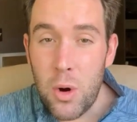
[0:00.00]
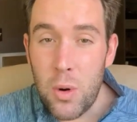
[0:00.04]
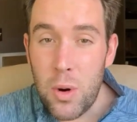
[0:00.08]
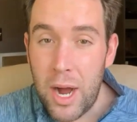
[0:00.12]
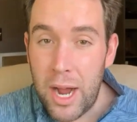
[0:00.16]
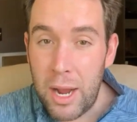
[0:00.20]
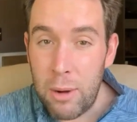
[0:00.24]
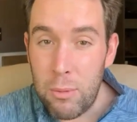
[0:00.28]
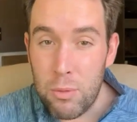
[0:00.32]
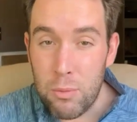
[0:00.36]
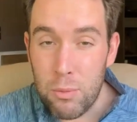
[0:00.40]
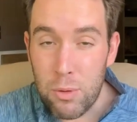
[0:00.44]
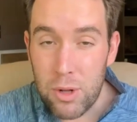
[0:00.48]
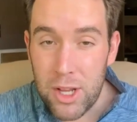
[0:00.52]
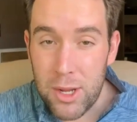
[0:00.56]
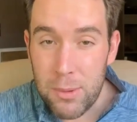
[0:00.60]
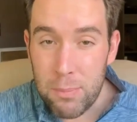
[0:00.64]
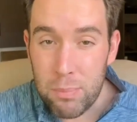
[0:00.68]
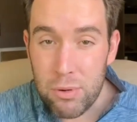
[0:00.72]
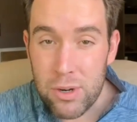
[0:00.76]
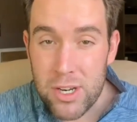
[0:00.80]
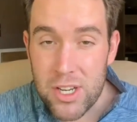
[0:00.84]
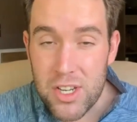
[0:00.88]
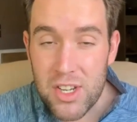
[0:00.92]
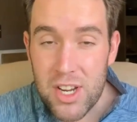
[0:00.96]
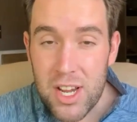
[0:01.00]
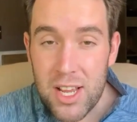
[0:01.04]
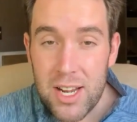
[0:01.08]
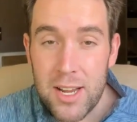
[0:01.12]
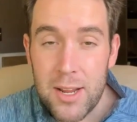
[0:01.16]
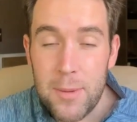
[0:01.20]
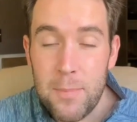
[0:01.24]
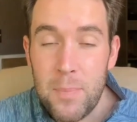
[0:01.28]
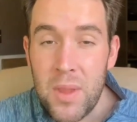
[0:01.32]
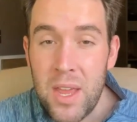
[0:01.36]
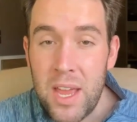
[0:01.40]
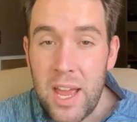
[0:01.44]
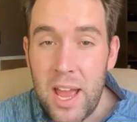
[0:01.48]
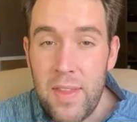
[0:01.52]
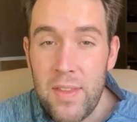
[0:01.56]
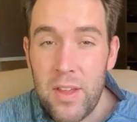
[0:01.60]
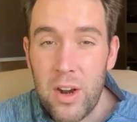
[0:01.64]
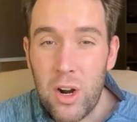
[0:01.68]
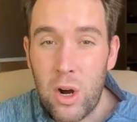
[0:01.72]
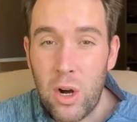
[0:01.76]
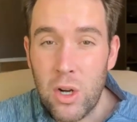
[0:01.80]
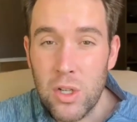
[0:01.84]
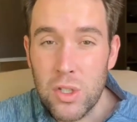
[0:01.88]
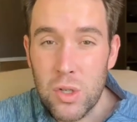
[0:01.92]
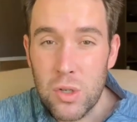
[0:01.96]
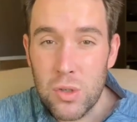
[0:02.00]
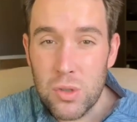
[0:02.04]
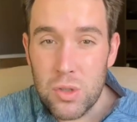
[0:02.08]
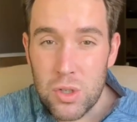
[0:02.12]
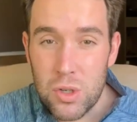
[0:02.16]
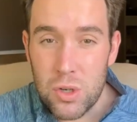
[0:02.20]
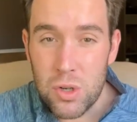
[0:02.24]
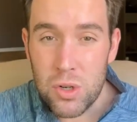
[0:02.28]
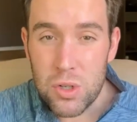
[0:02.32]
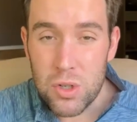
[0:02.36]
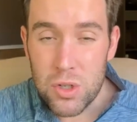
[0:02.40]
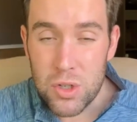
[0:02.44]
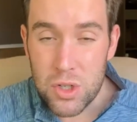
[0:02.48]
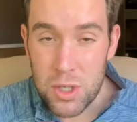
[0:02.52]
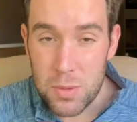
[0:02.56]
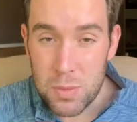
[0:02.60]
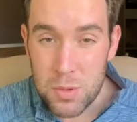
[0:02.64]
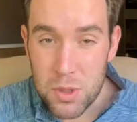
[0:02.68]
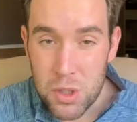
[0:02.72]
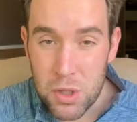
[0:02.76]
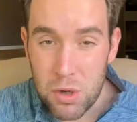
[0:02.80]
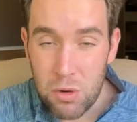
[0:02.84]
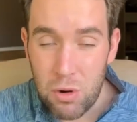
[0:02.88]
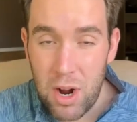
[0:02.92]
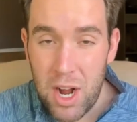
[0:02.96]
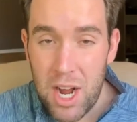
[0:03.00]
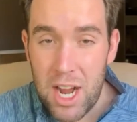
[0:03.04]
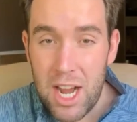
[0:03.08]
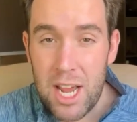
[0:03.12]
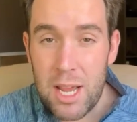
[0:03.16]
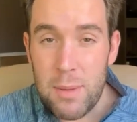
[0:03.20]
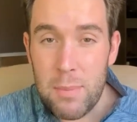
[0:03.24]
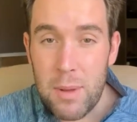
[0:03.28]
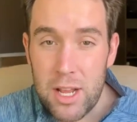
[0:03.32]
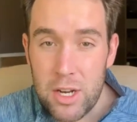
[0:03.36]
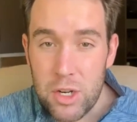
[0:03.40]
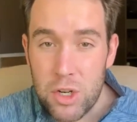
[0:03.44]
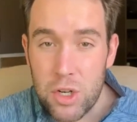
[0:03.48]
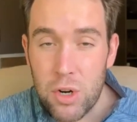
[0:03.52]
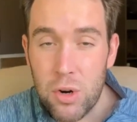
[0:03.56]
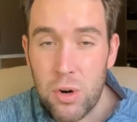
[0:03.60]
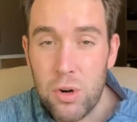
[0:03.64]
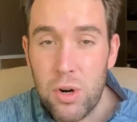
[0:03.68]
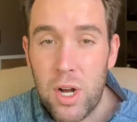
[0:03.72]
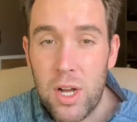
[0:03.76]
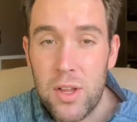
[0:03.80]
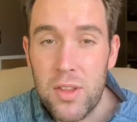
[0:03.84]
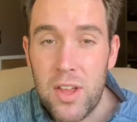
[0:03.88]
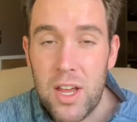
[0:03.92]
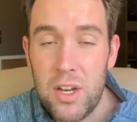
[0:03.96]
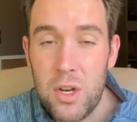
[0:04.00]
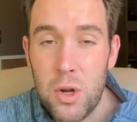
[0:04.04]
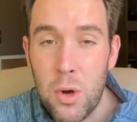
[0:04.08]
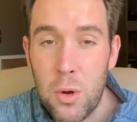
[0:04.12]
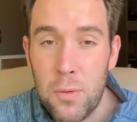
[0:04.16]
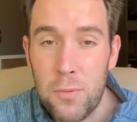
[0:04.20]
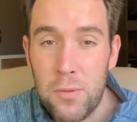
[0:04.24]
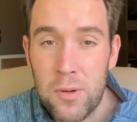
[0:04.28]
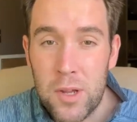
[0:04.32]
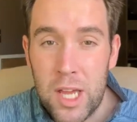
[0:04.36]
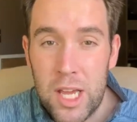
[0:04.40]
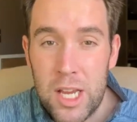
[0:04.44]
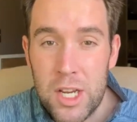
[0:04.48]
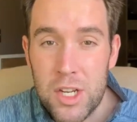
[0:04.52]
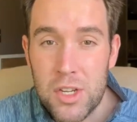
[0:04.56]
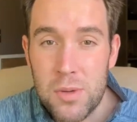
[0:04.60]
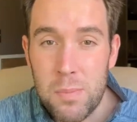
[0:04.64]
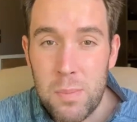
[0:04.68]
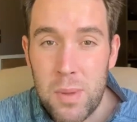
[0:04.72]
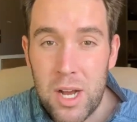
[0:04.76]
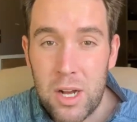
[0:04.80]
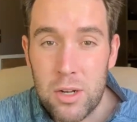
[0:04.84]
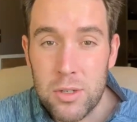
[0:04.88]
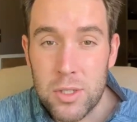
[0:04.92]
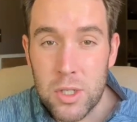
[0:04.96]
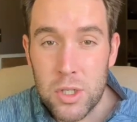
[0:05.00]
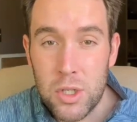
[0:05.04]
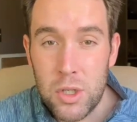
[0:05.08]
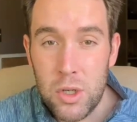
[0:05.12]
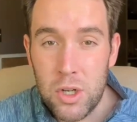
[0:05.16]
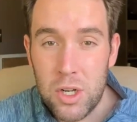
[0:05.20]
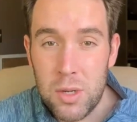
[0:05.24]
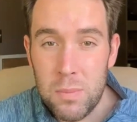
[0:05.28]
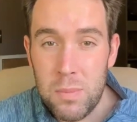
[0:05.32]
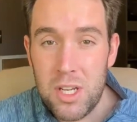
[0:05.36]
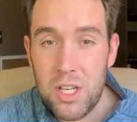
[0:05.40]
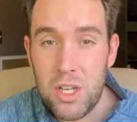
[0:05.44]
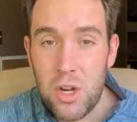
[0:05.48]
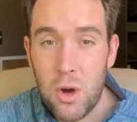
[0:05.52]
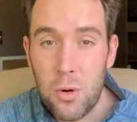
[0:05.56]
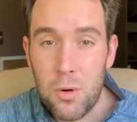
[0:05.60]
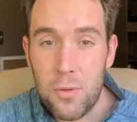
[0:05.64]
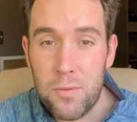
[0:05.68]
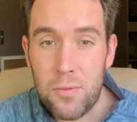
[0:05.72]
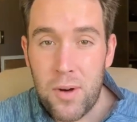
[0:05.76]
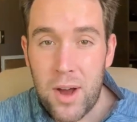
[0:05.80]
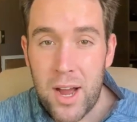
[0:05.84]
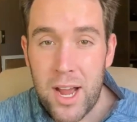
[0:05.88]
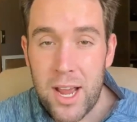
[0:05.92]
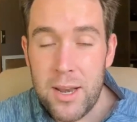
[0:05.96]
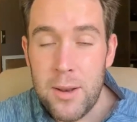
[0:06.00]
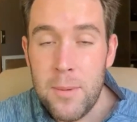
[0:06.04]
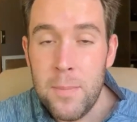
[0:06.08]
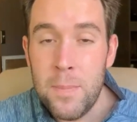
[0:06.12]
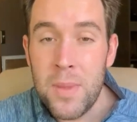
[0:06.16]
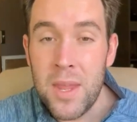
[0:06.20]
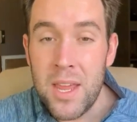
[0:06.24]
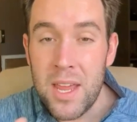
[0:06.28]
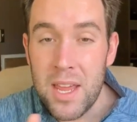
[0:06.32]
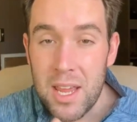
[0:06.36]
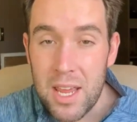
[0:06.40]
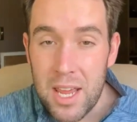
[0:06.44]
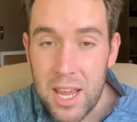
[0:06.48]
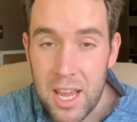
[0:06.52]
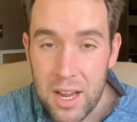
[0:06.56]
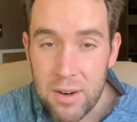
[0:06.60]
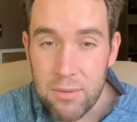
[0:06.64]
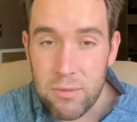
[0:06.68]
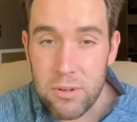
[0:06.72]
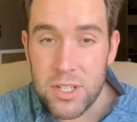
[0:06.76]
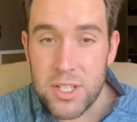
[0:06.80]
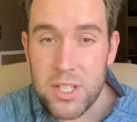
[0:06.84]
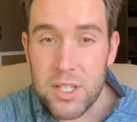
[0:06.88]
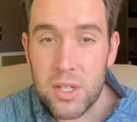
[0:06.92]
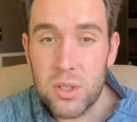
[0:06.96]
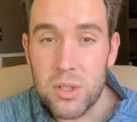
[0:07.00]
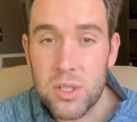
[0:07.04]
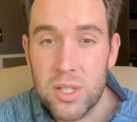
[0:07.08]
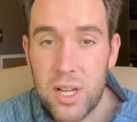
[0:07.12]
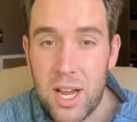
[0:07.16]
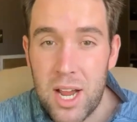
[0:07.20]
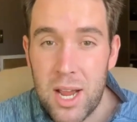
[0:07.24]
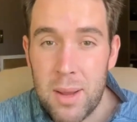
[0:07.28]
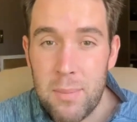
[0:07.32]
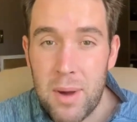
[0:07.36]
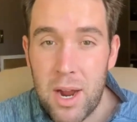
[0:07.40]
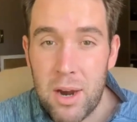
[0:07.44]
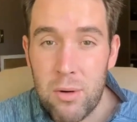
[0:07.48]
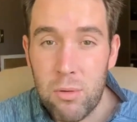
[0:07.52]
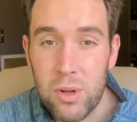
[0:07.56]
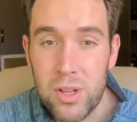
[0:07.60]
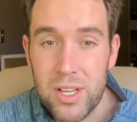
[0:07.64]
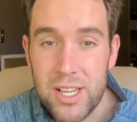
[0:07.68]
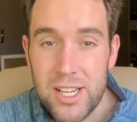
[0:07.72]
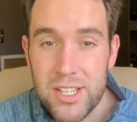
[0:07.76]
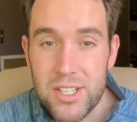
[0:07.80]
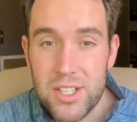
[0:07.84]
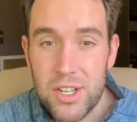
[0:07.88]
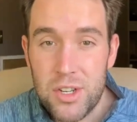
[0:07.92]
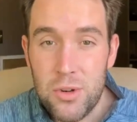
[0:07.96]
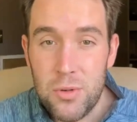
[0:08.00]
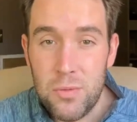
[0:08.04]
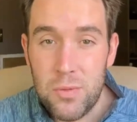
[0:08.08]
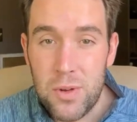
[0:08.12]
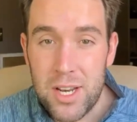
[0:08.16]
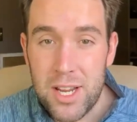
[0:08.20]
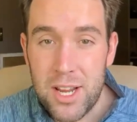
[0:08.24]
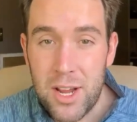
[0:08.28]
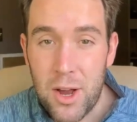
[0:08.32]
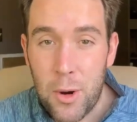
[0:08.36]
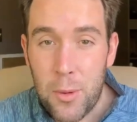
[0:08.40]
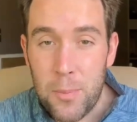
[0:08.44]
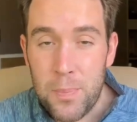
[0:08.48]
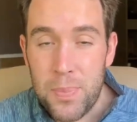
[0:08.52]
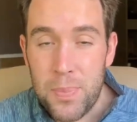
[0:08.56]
I would really appreciate it. And then also subscribe and turn on that notification bell so you can be notified every single time I release a new video.